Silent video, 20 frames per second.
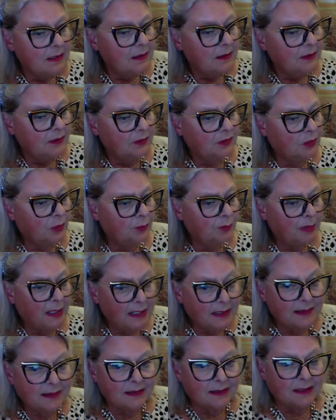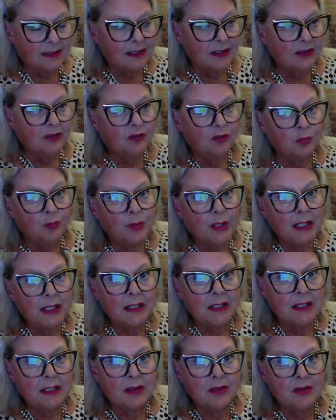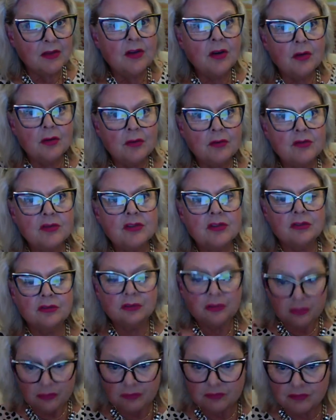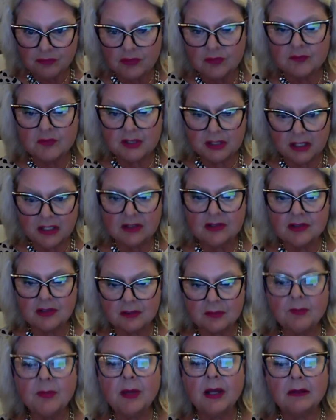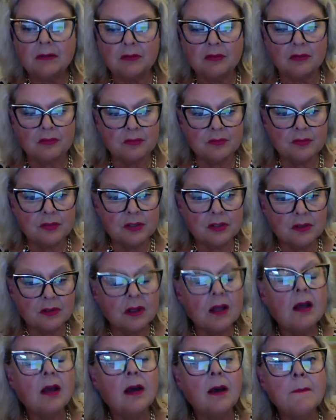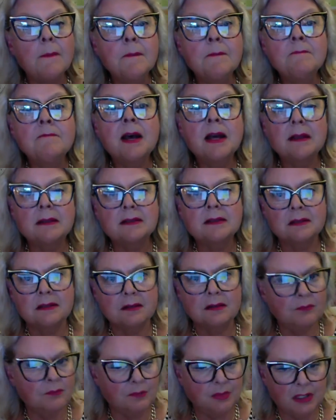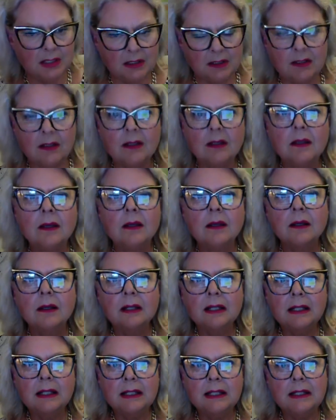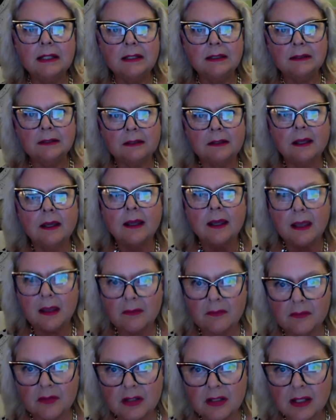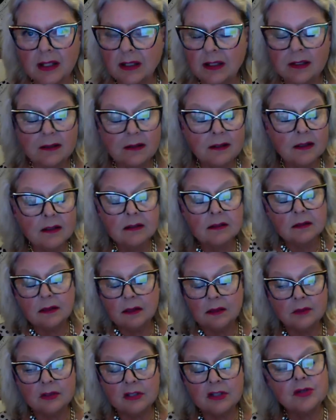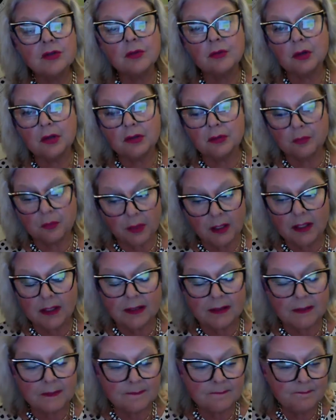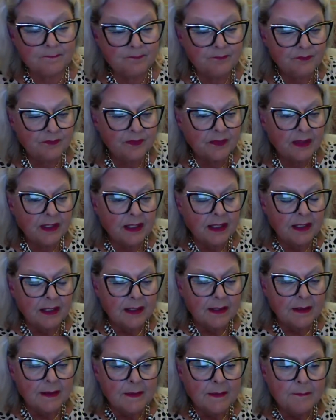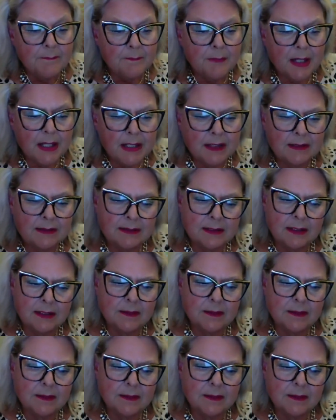So basically, to me, those two rooms, kitchen and bathrooms, must be cleaned every day. There is no other way. But